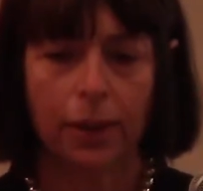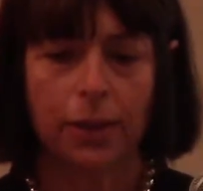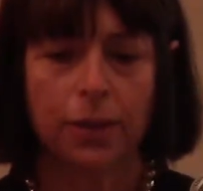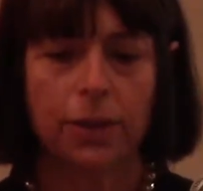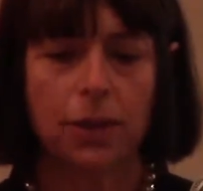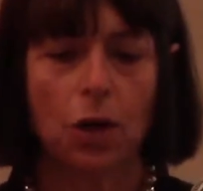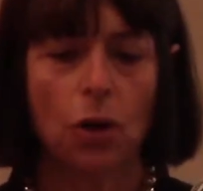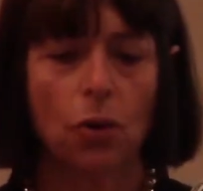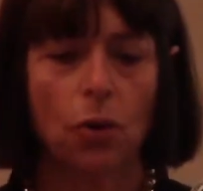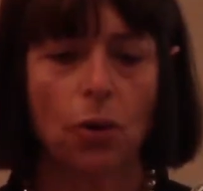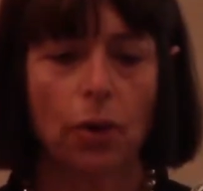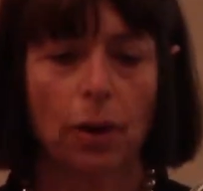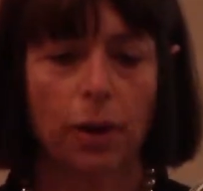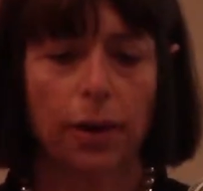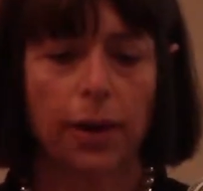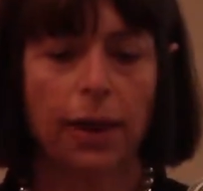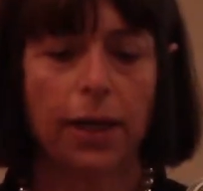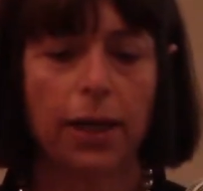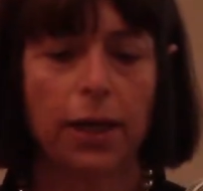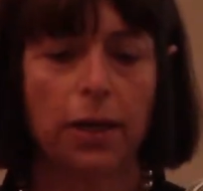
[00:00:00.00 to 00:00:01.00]
So
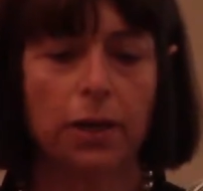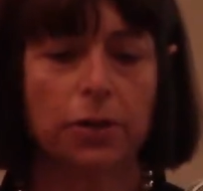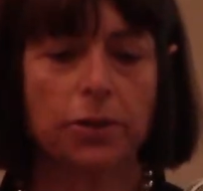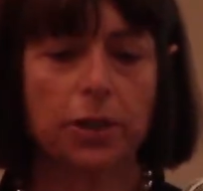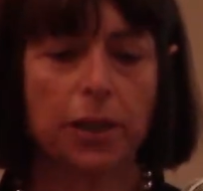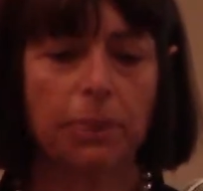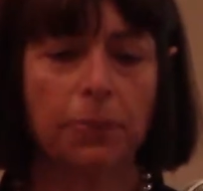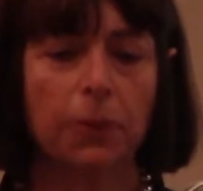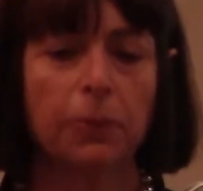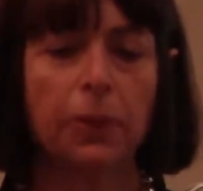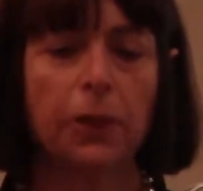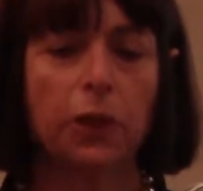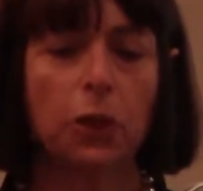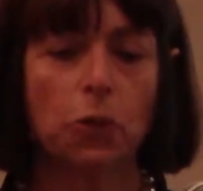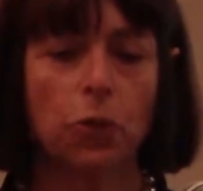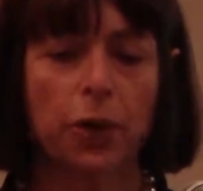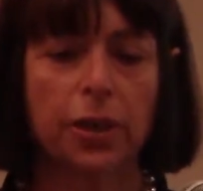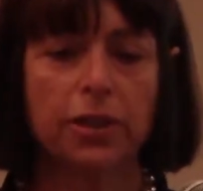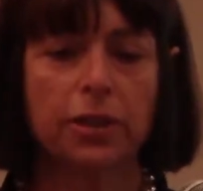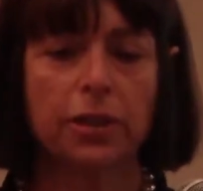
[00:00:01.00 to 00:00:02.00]
here, supplementary
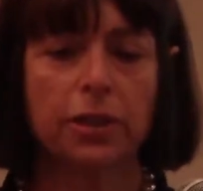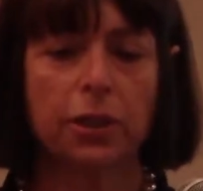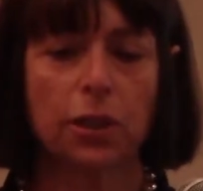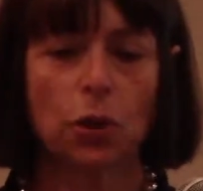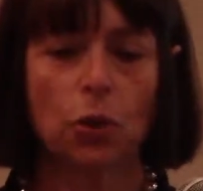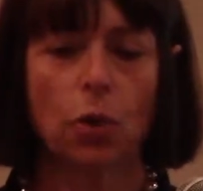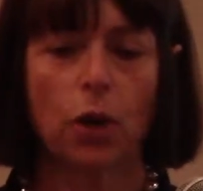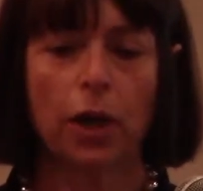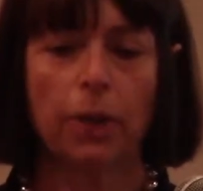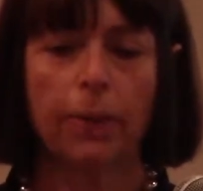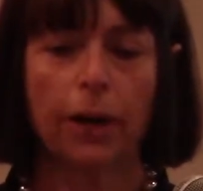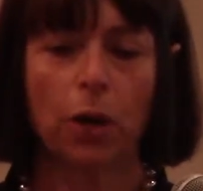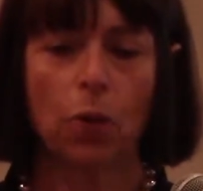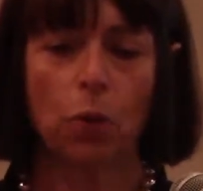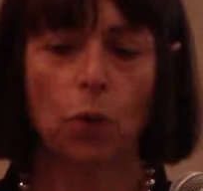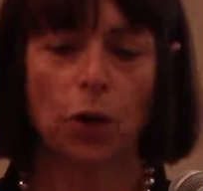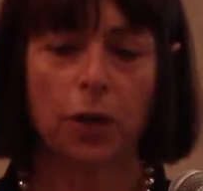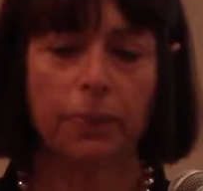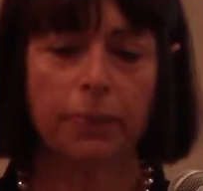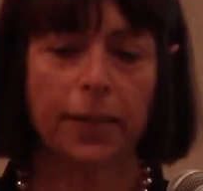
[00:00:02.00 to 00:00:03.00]
questions inquire about
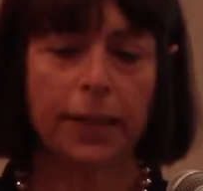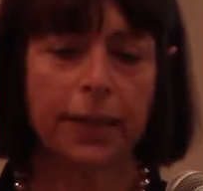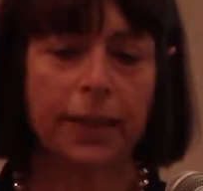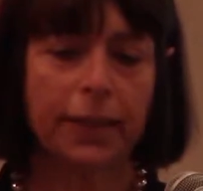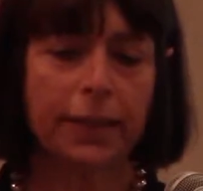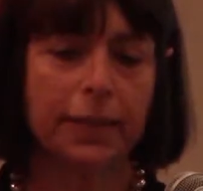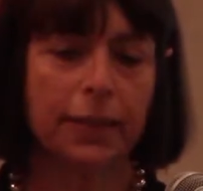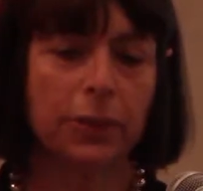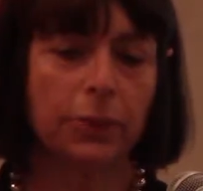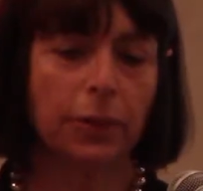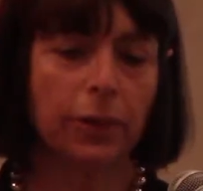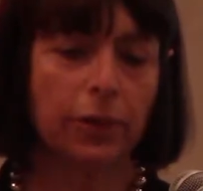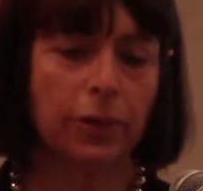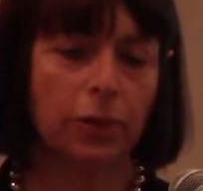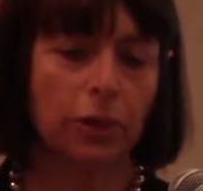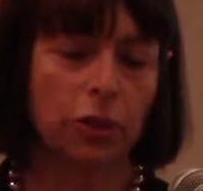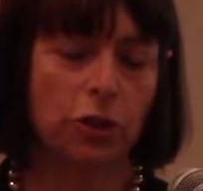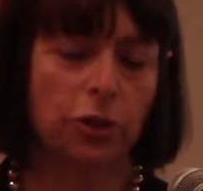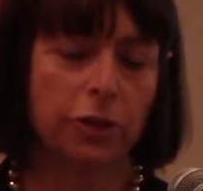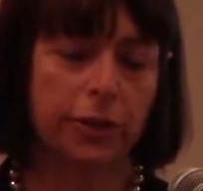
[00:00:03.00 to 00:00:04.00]
word meanings as well as
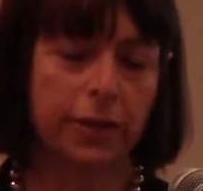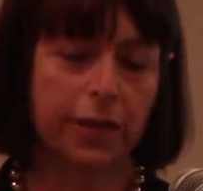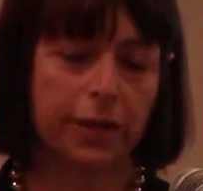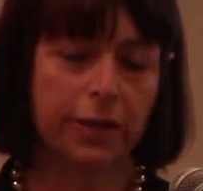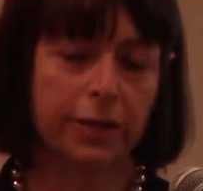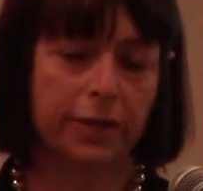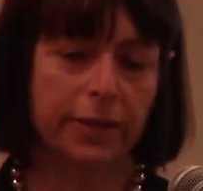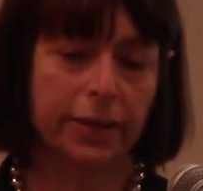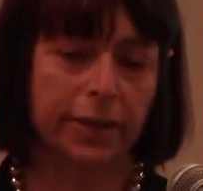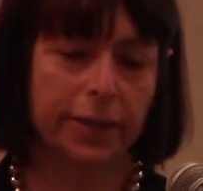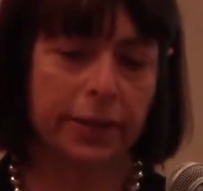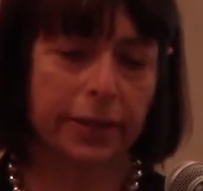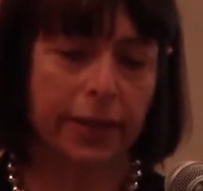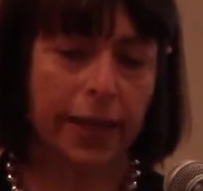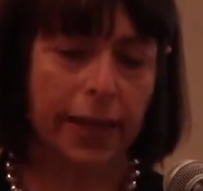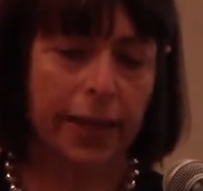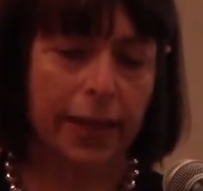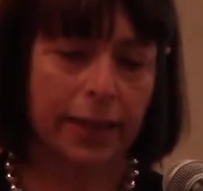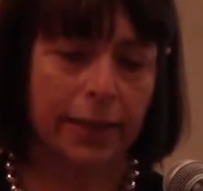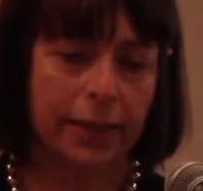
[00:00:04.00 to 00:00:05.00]
larger sections of the
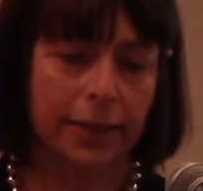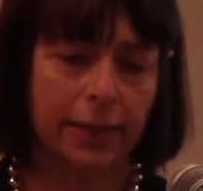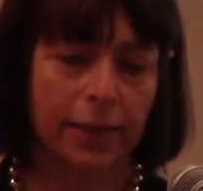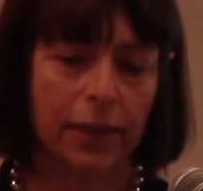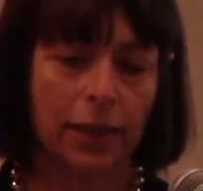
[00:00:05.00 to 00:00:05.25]
text.